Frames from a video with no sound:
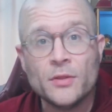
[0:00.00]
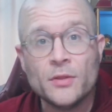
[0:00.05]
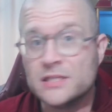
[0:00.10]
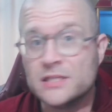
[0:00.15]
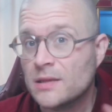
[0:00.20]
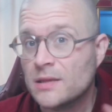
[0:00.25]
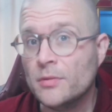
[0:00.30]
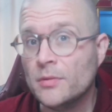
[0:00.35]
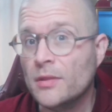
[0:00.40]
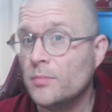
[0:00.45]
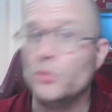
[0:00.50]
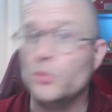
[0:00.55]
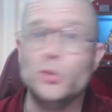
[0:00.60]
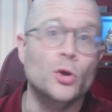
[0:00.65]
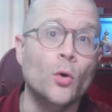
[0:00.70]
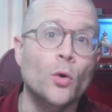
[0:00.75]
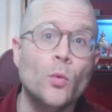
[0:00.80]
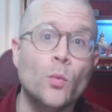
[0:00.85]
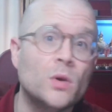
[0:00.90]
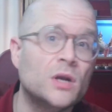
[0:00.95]
some of them you don't
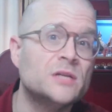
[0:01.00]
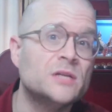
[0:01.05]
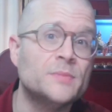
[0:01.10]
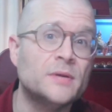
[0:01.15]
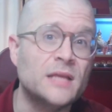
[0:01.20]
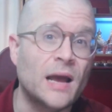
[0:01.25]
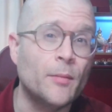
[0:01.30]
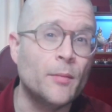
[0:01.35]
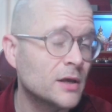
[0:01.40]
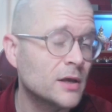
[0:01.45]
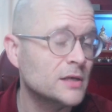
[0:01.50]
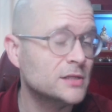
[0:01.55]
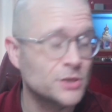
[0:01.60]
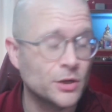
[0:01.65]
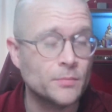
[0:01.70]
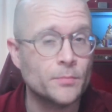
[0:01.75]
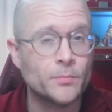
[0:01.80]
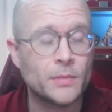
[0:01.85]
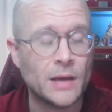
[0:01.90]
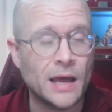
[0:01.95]
want to spend time with because they're
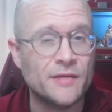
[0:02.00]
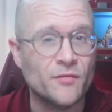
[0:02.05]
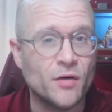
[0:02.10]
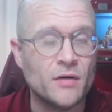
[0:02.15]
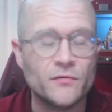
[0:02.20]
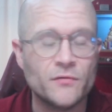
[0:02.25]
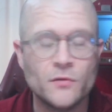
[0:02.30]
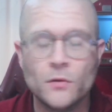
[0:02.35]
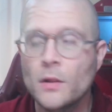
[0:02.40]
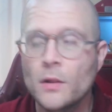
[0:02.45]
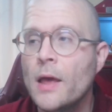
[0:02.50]
kind of awful.